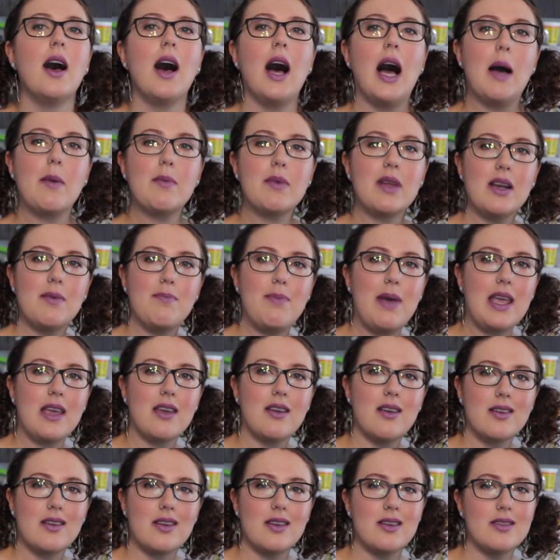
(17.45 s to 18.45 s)
I'm going to bake
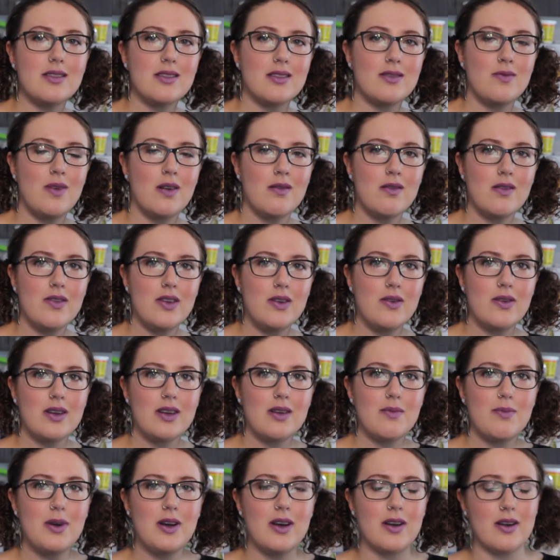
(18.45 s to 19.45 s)
cookies while
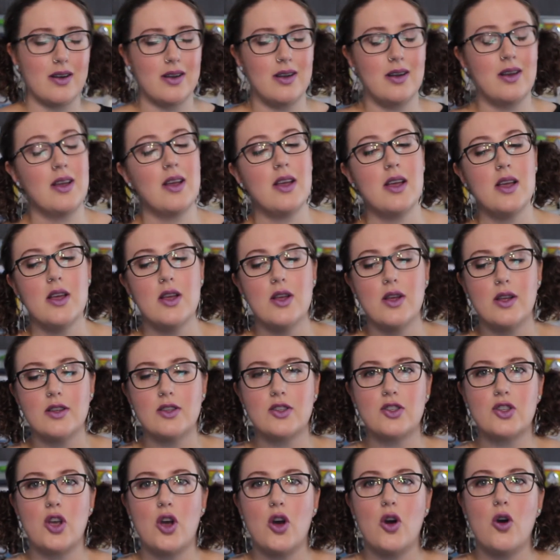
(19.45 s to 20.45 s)
reviewing a book.
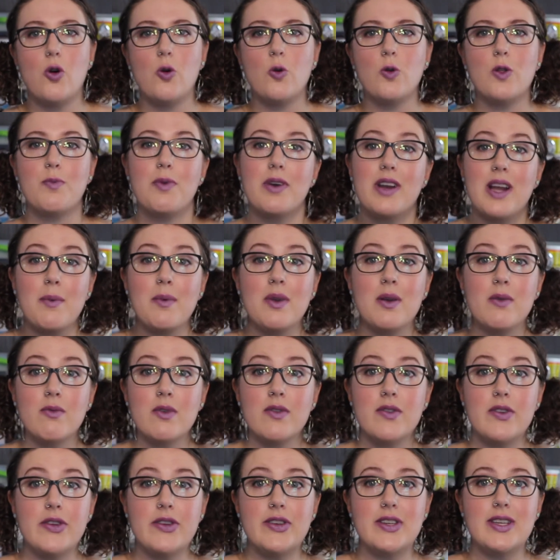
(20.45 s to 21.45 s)
So the book I'm going to
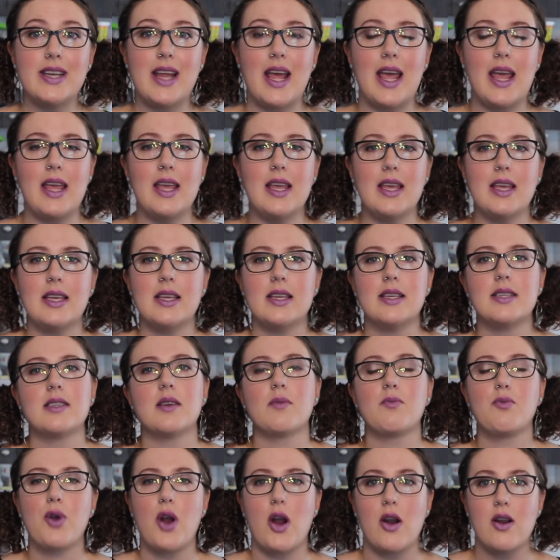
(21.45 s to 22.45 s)
review today is
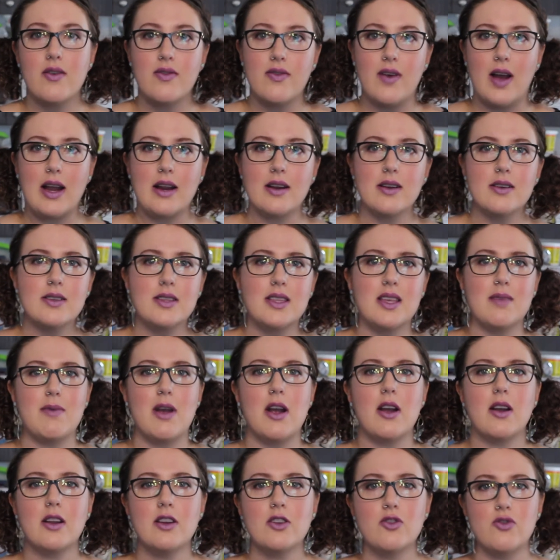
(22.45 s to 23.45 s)
Prairie Fires, The
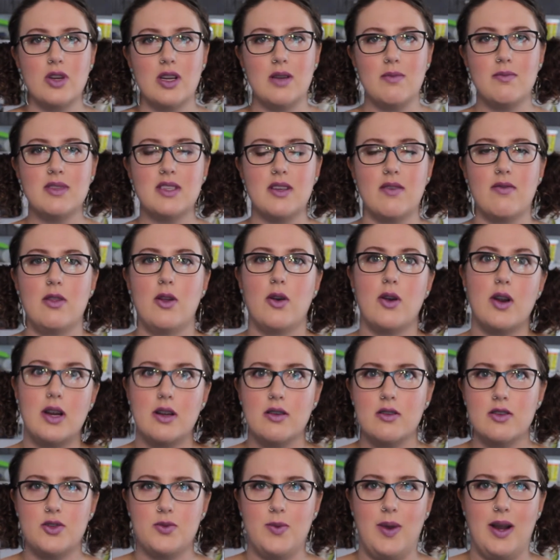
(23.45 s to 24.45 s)
American Dreams of Laura
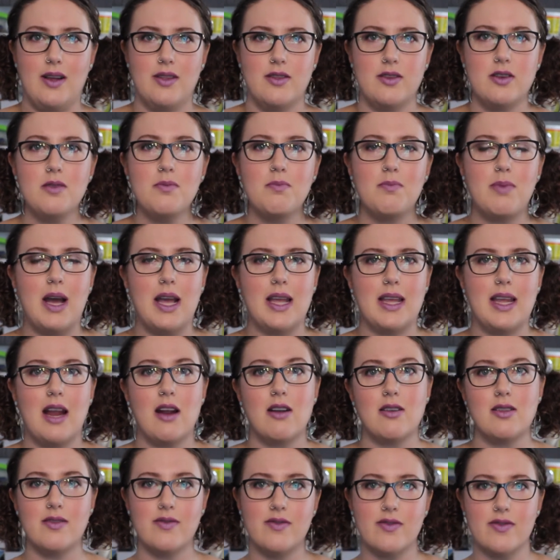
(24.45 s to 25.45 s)
Ingalls Wilder by
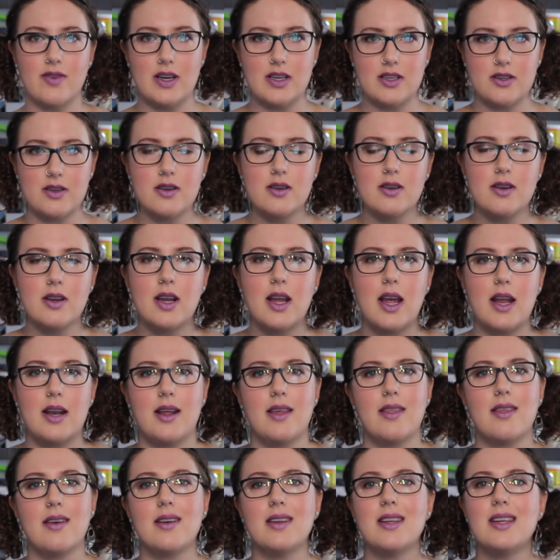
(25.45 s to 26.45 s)
Caroline Fraser. And
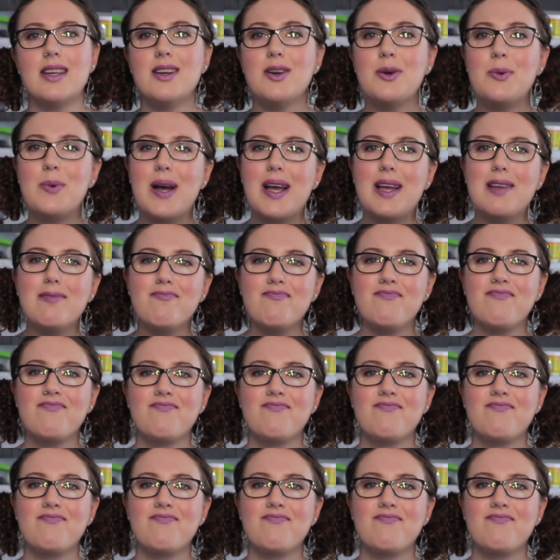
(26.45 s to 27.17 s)
I thought, you know what?